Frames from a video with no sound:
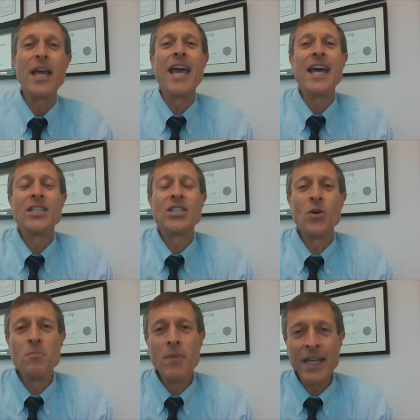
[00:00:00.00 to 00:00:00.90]
And
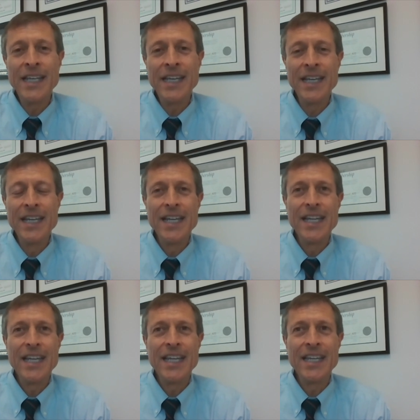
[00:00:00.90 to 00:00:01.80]
so money
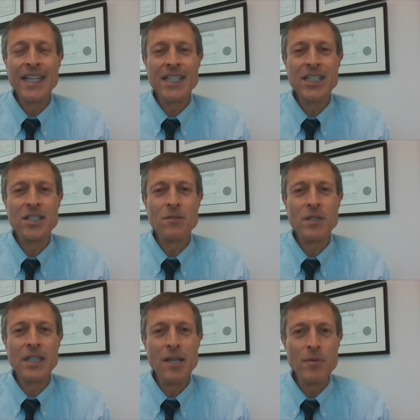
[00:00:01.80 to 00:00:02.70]
is
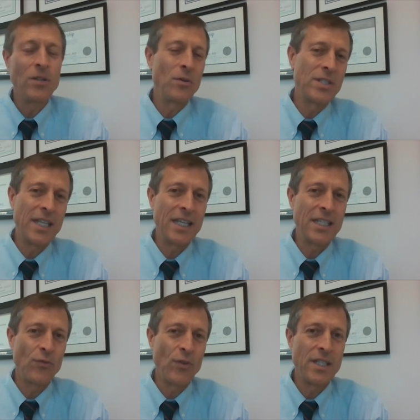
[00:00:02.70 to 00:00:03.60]
keeping those
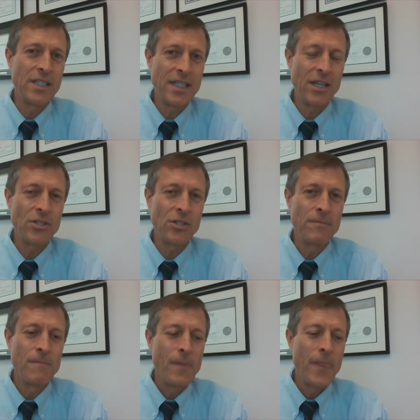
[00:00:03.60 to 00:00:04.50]
things front and
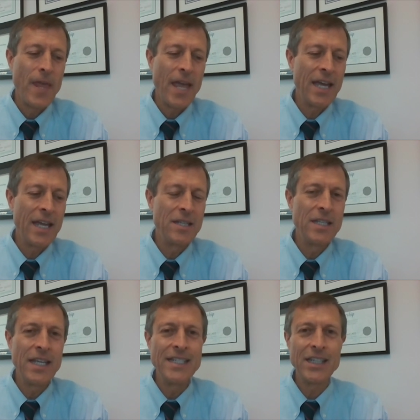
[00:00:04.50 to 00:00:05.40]
center, and
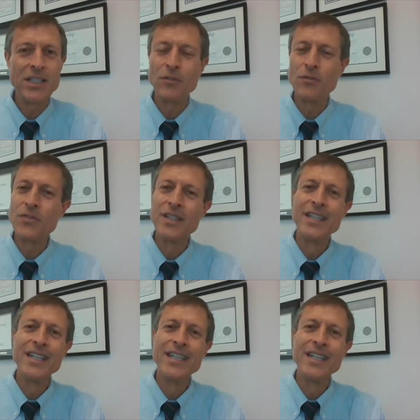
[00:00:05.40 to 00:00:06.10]
the addictive,